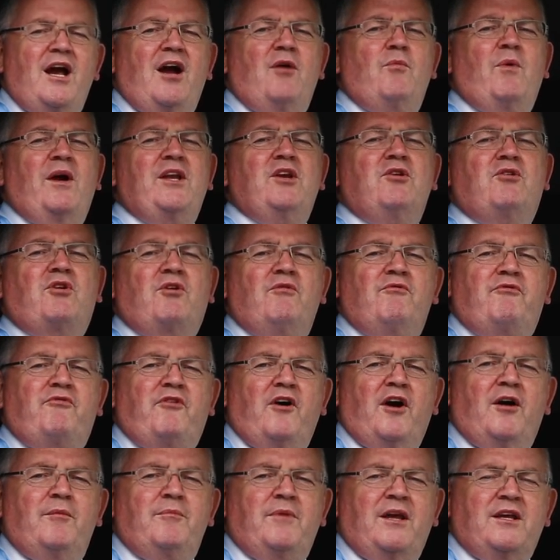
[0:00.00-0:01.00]
and when you
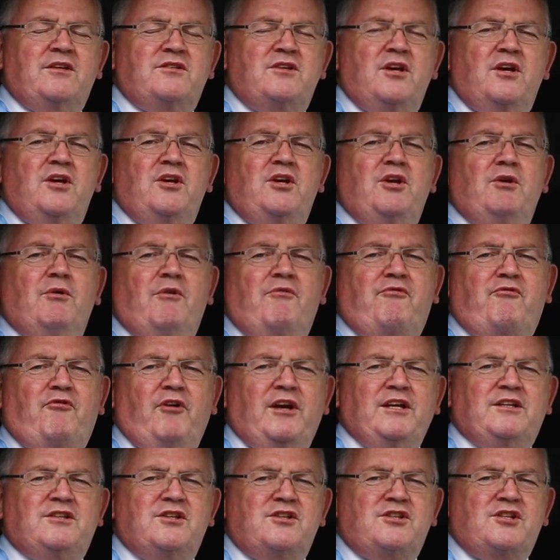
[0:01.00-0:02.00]
confirm this, you are
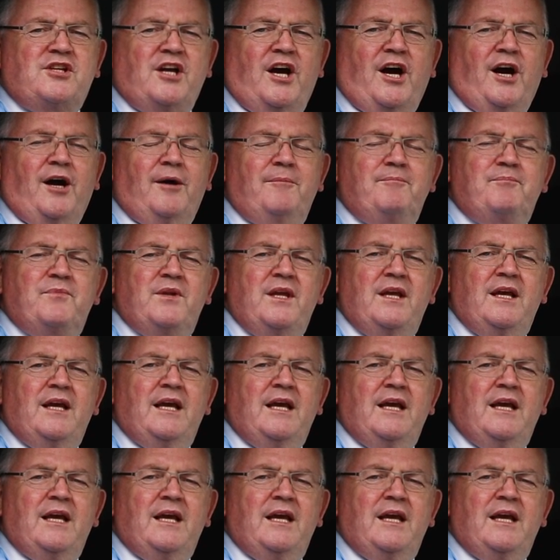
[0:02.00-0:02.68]
free to start.